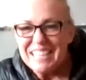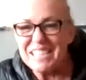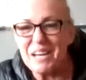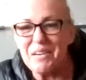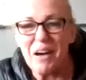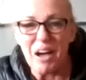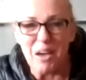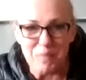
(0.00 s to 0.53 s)
So
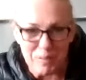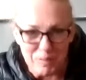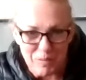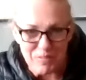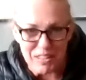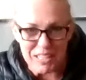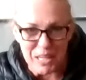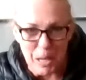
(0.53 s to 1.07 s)
I've been
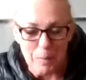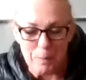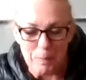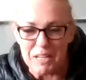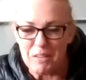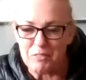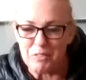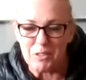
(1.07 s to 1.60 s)
with the
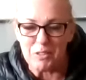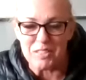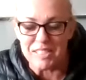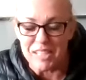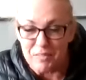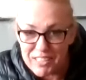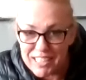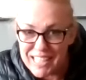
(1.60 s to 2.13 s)
company for
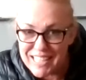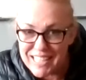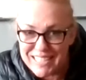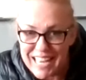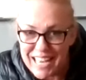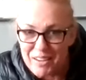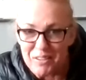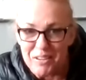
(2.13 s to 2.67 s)
7 years
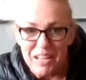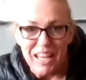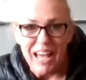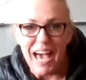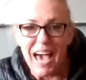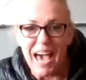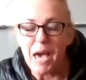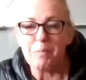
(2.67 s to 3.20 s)
now.
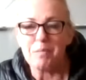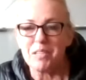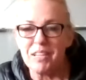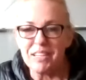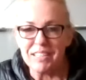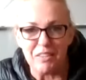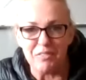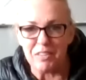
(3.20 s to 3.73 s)

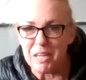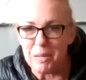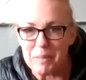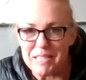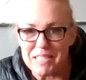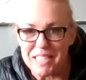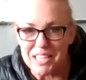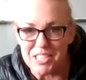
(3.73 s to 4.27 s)
Absolutely love it.
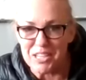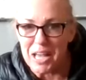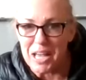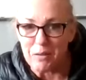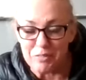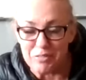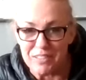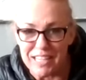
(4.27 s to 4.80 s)
Been teaching
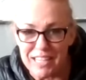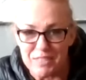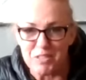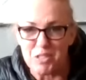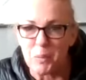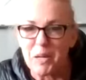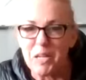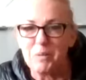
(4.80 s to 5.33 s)
health and fitness for
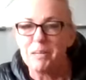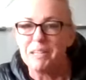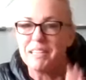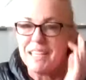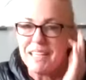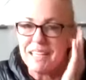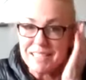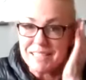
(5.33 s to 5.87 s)
21
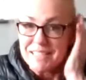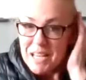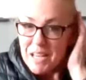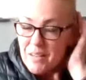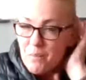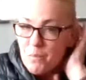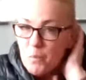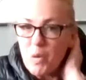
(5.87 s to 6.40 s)
years
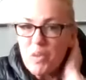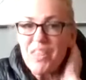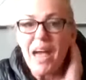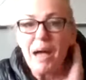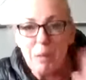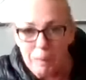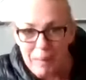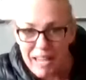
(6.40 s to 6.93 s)

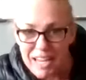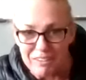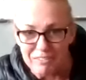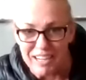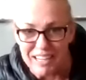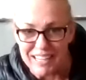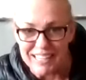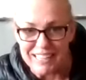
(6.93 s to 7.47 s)
without a pay
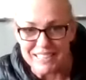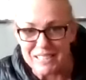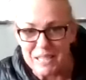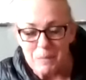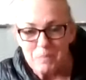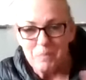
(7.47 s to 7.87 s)
rise.